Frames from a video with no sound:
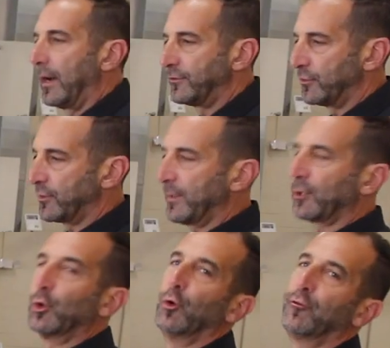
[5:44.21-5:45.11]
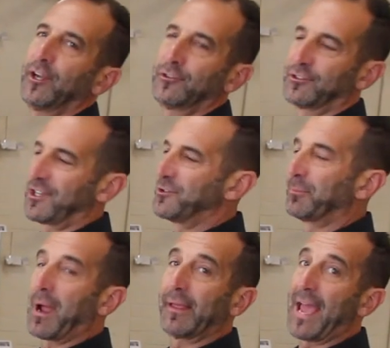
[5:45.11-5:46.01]
right, so some of the cool features that
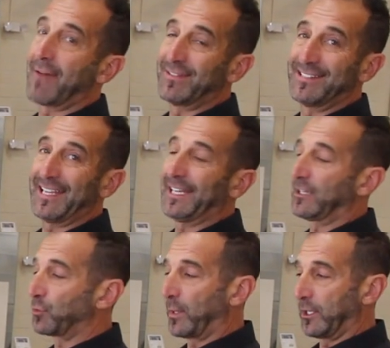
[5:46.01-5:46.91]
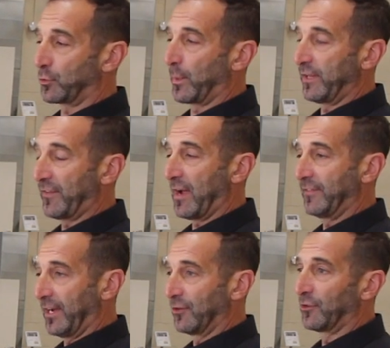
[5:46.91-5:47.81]
you probably haven't seen in 20 or
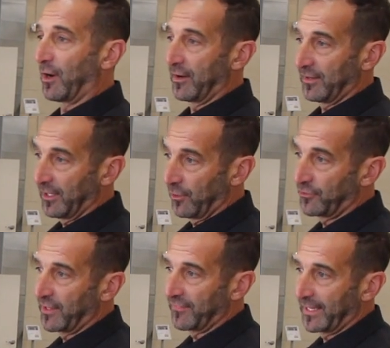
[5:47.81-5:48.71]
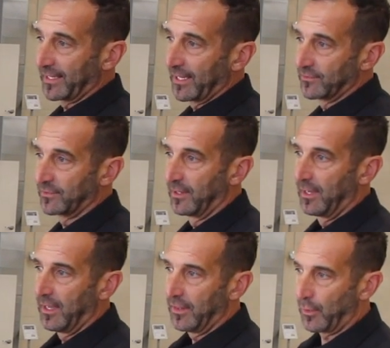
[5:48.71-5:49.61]
25 years are little stuff like this.
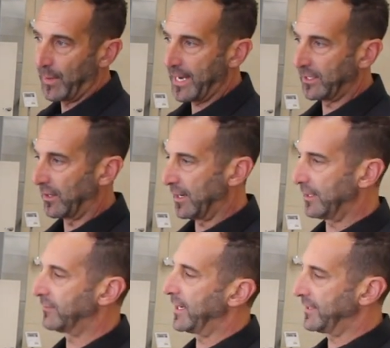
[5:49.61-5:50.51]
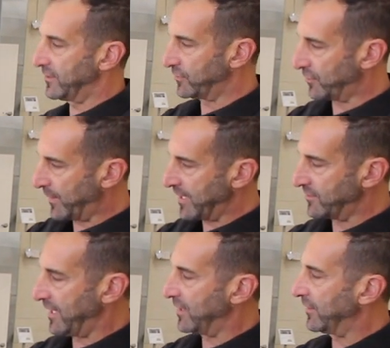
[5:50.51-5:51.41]
The rain guard, right? This is the
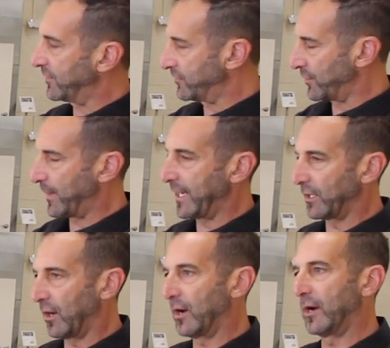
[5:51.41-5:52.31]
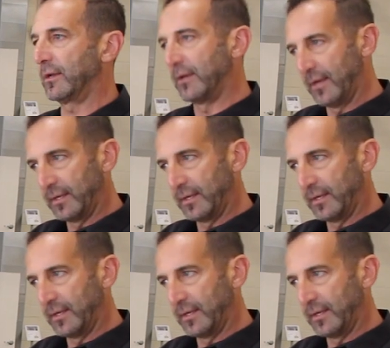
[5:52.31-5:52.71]
rain channel, this is the rain guard